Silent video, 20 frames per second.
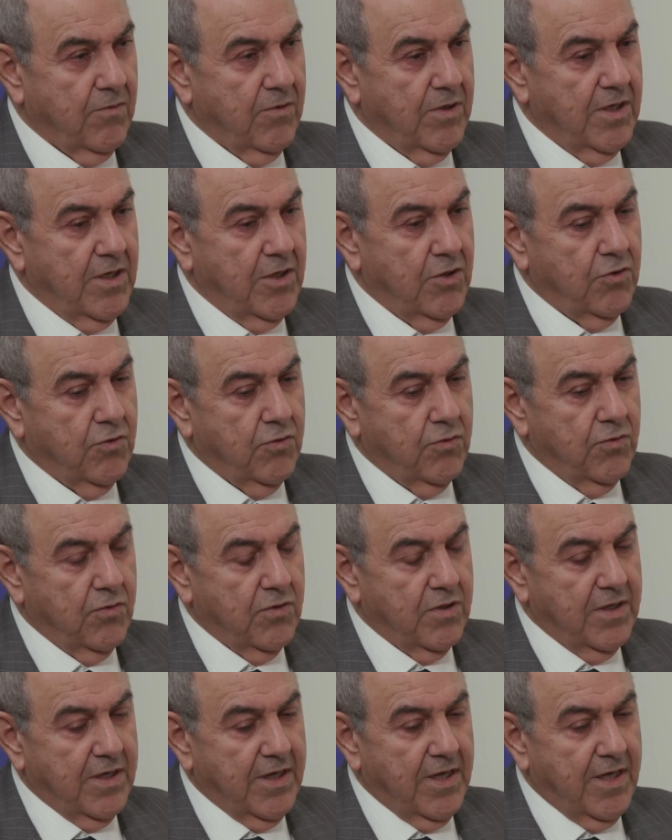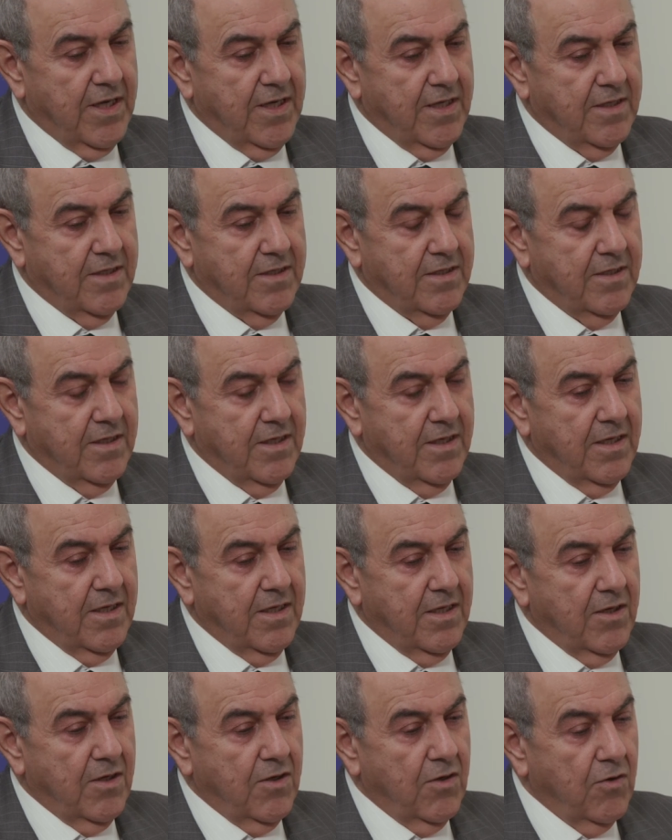We need to create
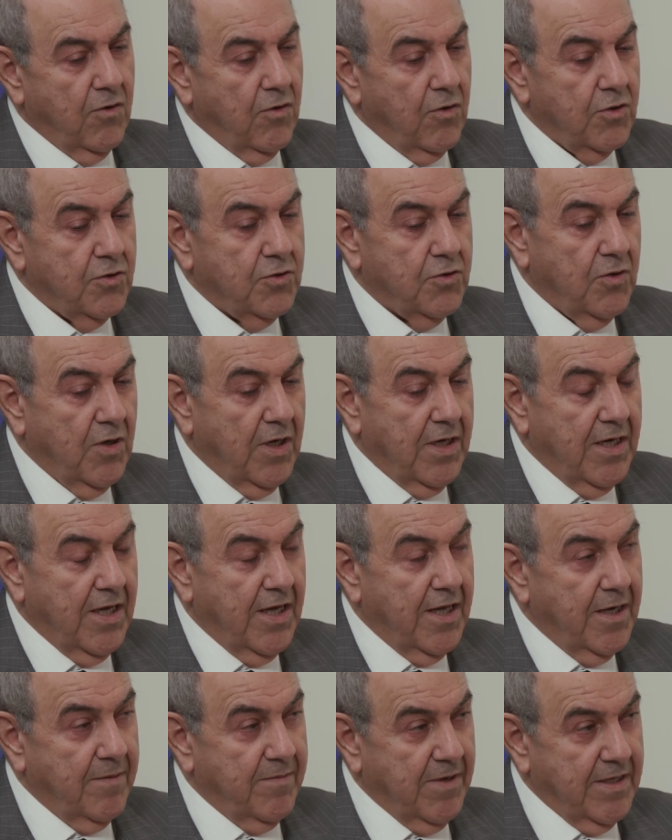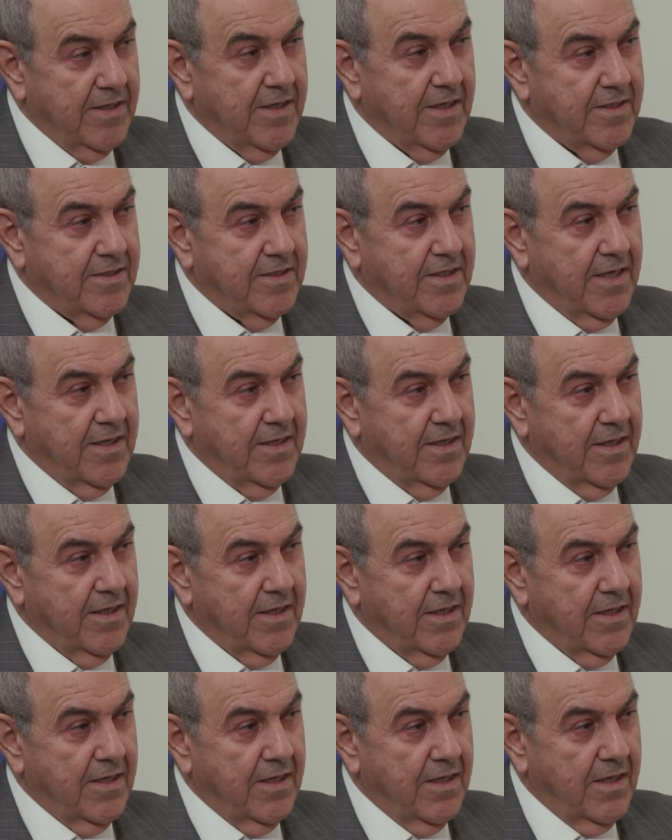also an Arab
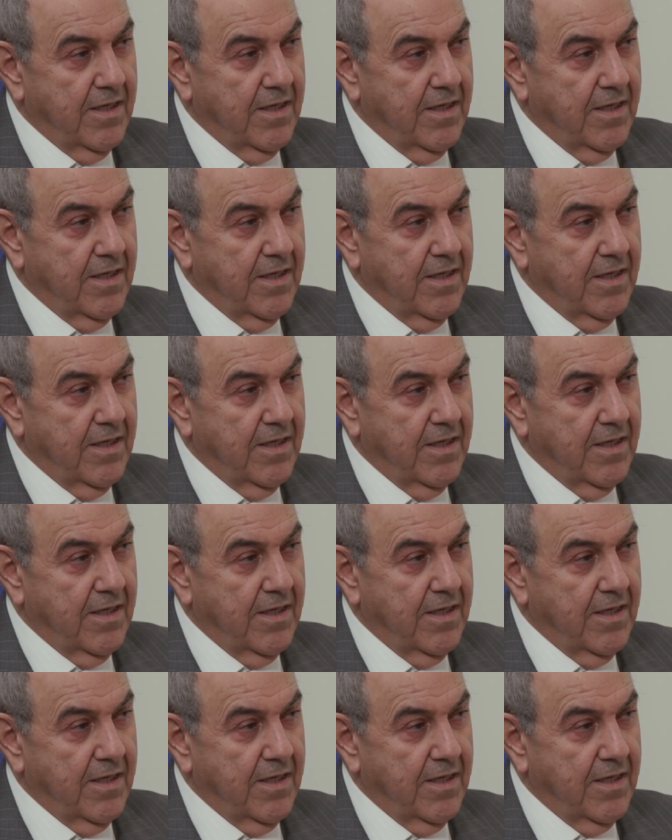understanding